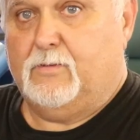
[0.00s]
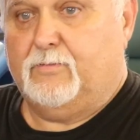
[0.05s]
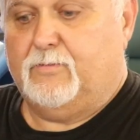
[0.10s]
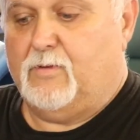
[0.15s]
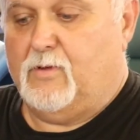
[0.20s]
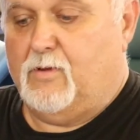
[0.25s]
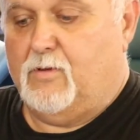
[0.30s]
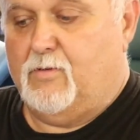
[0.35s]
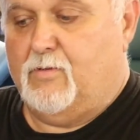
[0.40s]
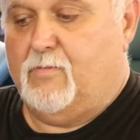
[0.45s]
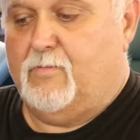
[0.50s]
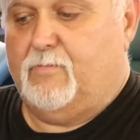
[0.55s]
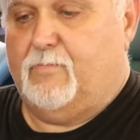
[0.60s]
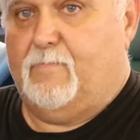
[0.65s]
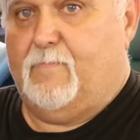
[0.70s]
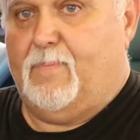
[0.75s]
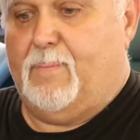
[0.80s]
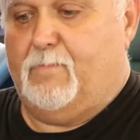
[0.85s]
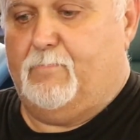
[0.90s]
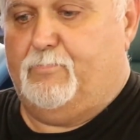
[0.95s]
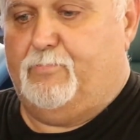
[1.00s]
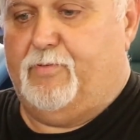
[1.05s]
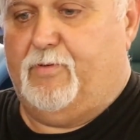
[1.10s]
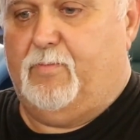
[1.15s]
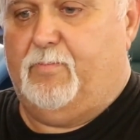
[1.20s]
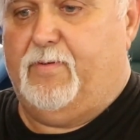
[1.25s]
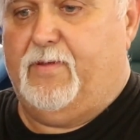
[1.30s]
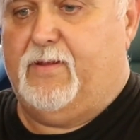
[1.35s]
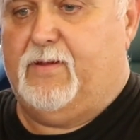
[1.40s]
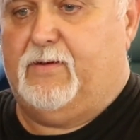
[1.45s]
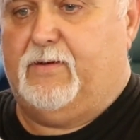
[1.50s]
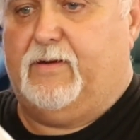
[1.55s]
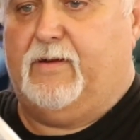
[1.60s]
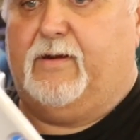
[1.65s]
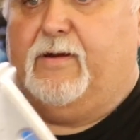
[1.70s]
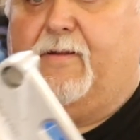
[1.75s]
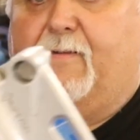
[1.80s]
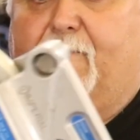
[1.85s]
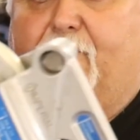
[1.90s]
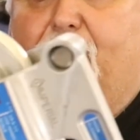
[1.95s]
So put a bend
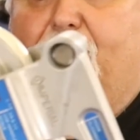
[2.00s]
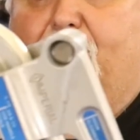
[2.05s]
in it.